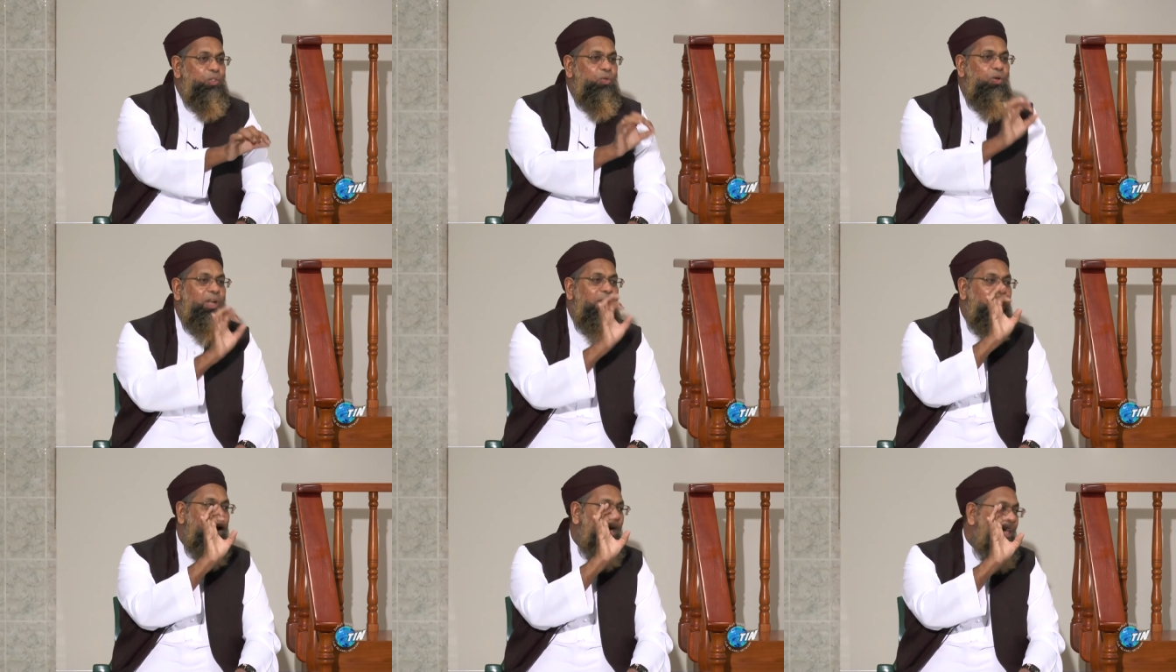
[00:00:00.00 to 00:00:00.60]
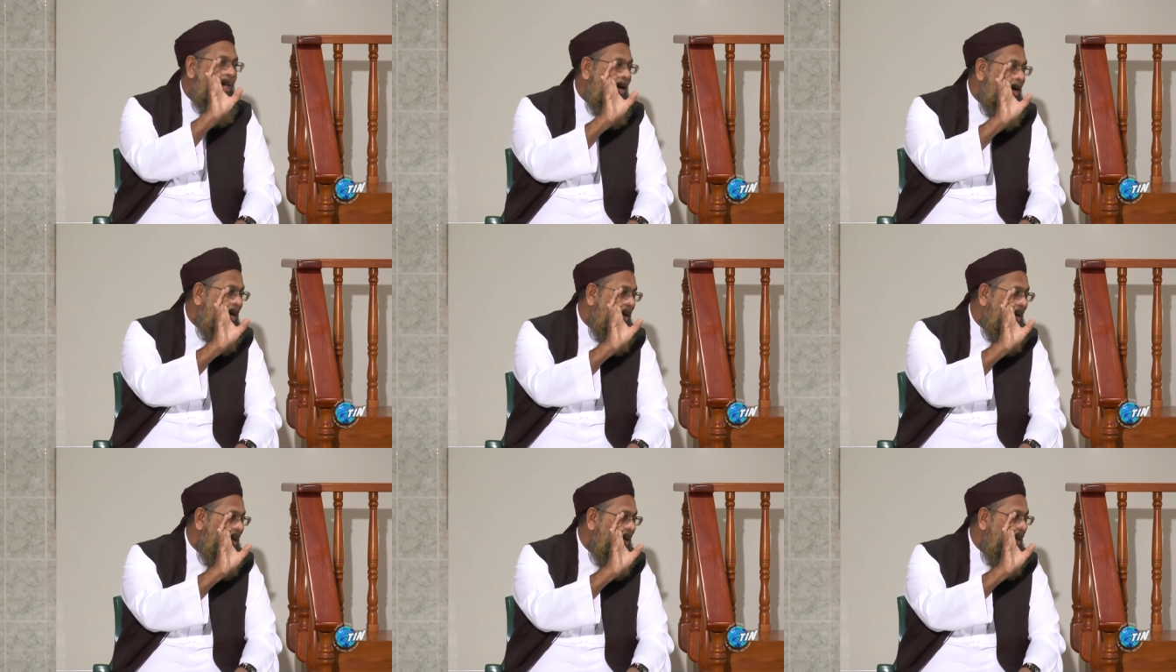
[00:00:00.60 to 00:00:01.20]
called
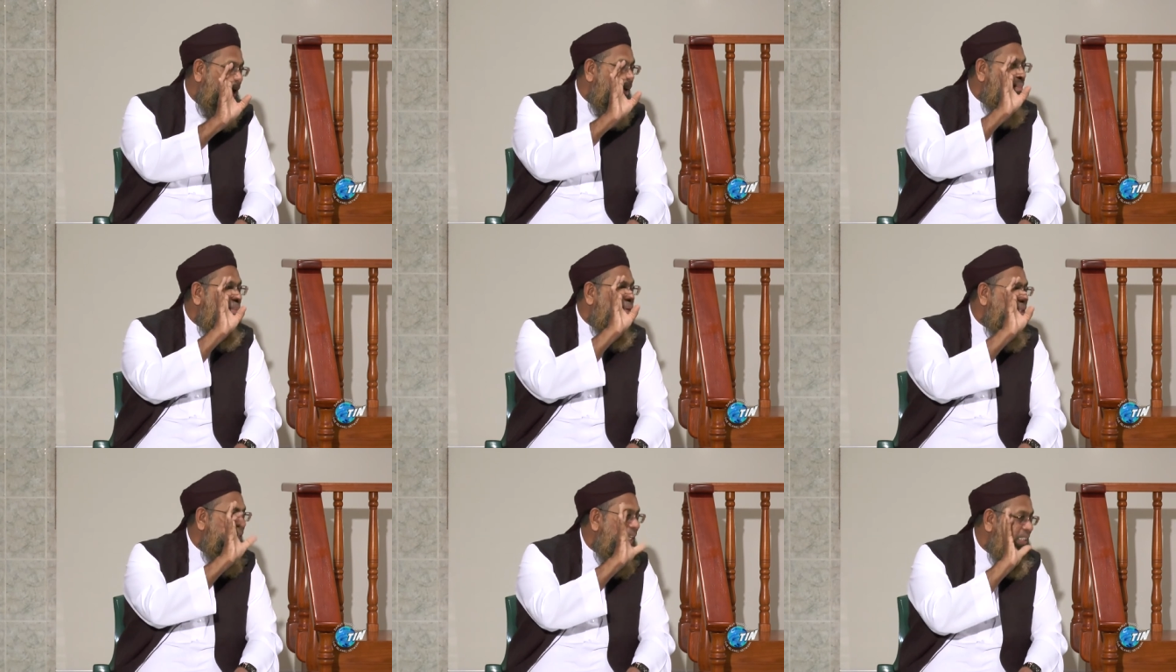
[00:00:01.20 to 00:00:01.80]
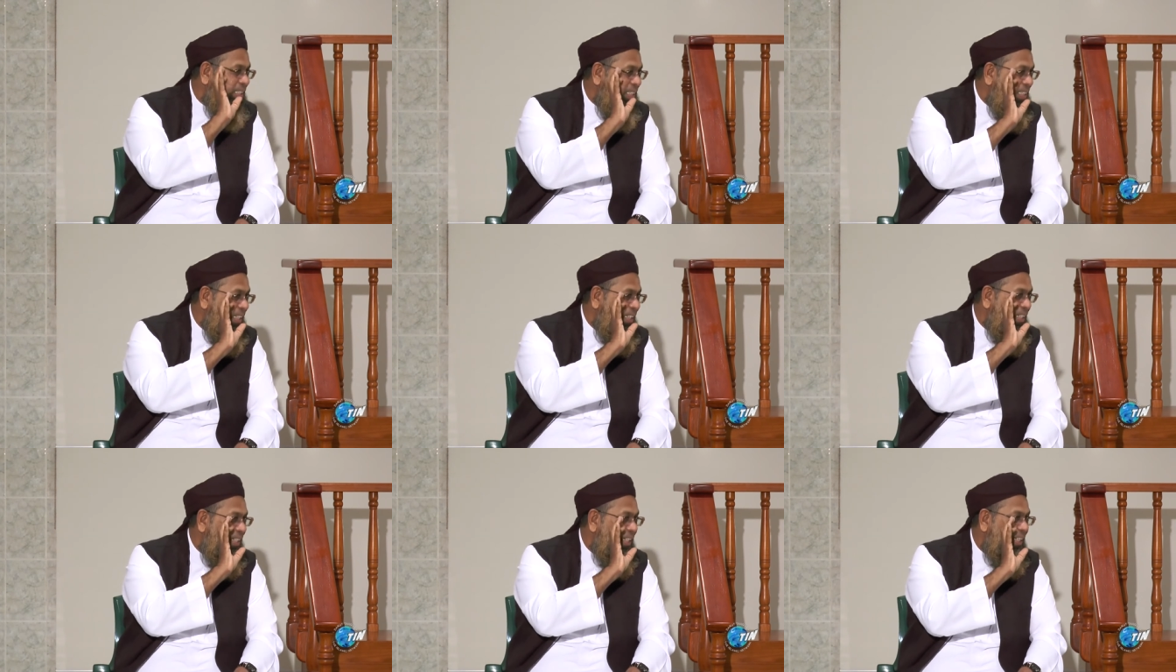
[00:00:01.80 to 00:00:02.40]
haya,
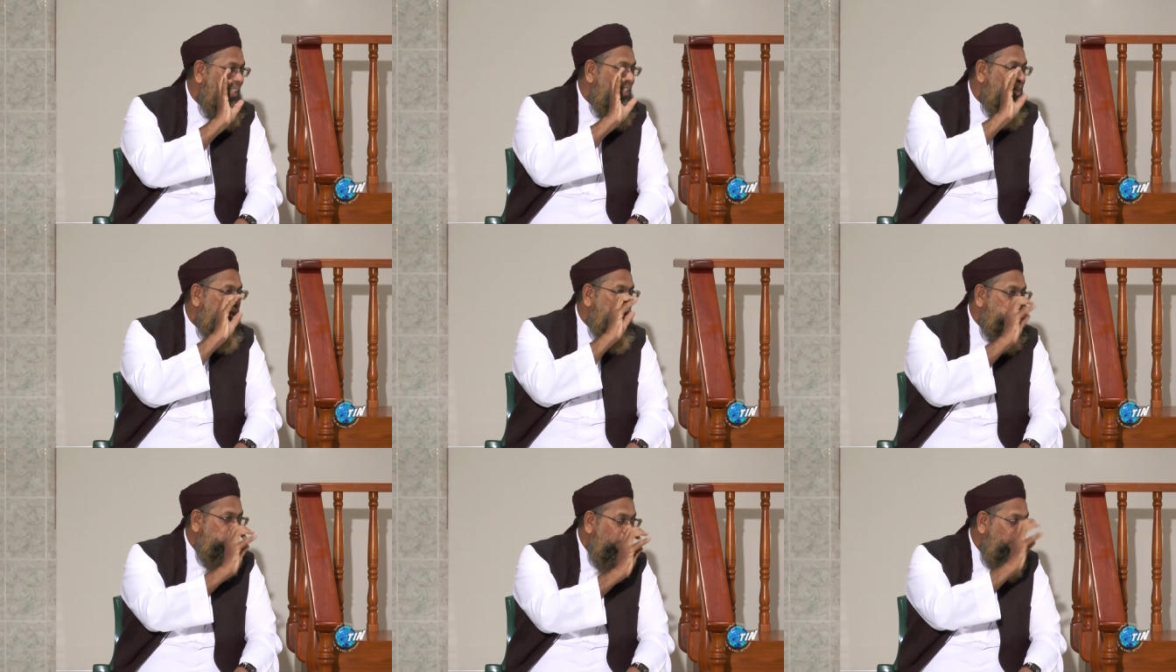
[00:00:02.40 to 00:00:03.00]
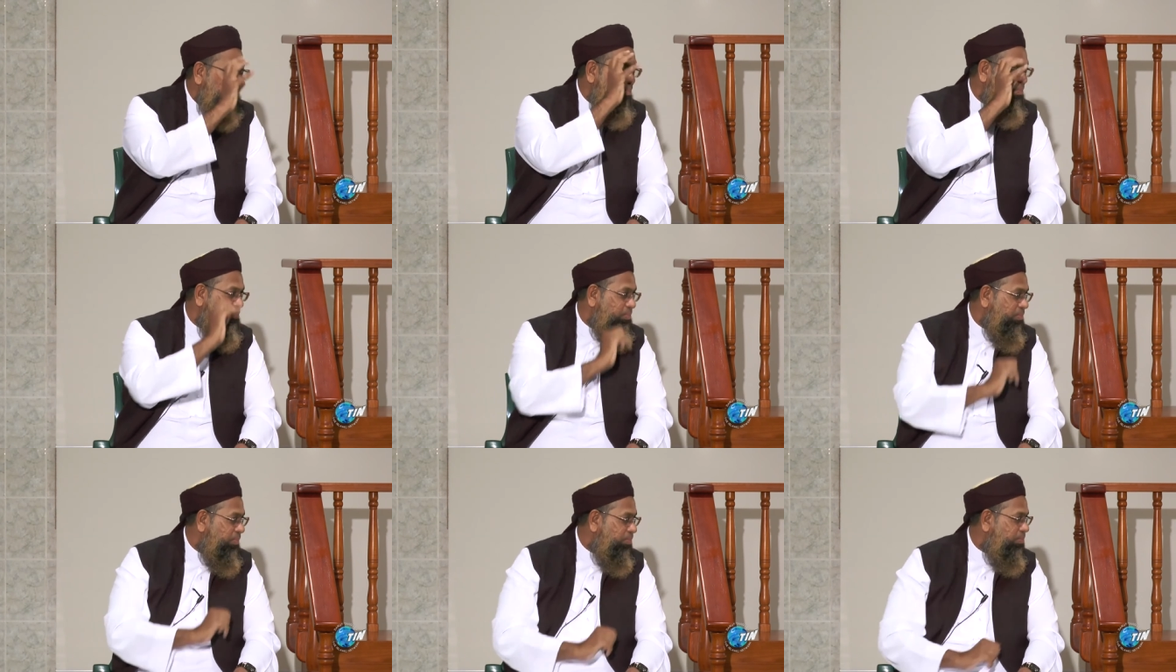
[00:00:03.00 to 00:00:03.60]
modesty, shame,
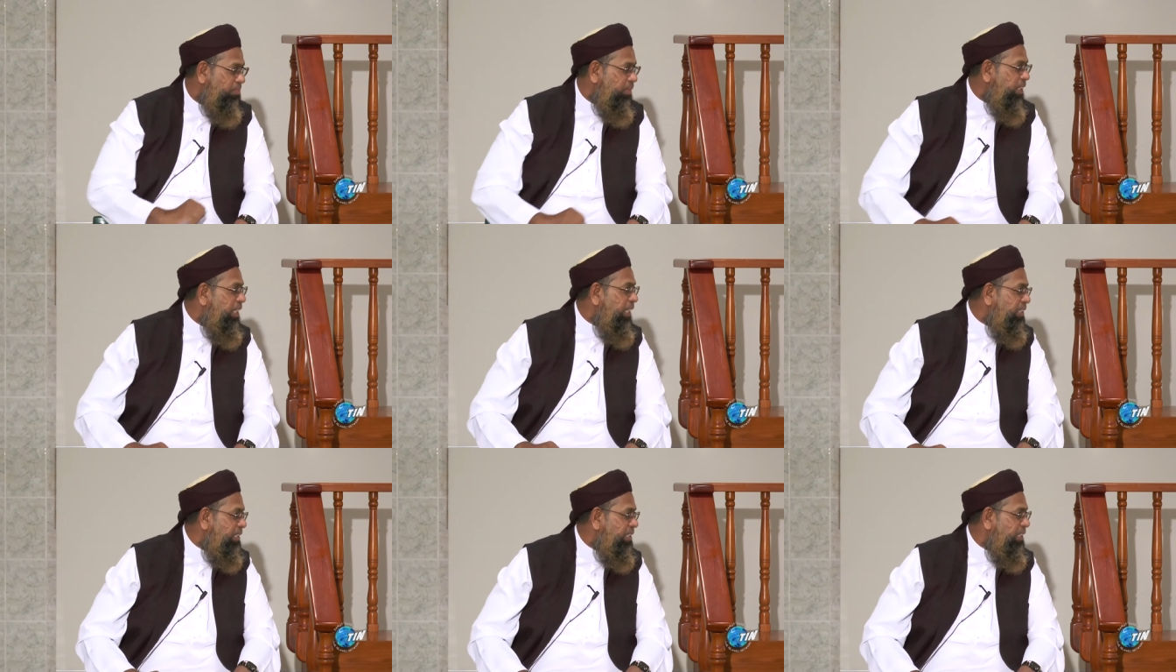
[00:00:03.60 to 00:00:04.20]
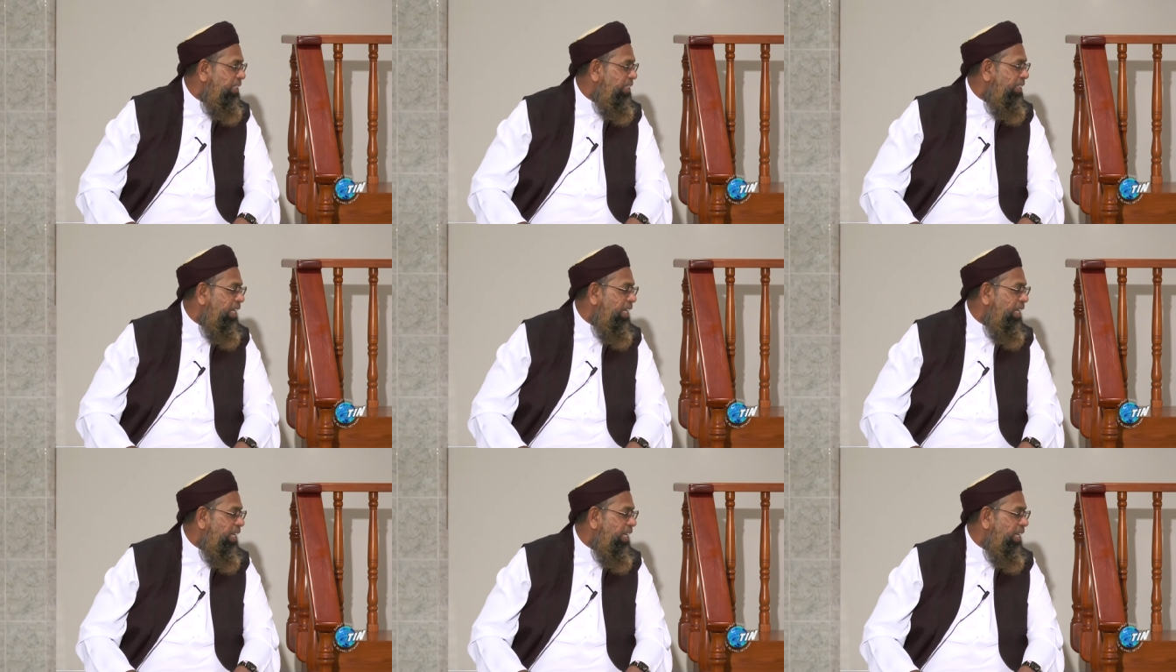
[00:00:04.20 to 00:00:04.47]
modesty.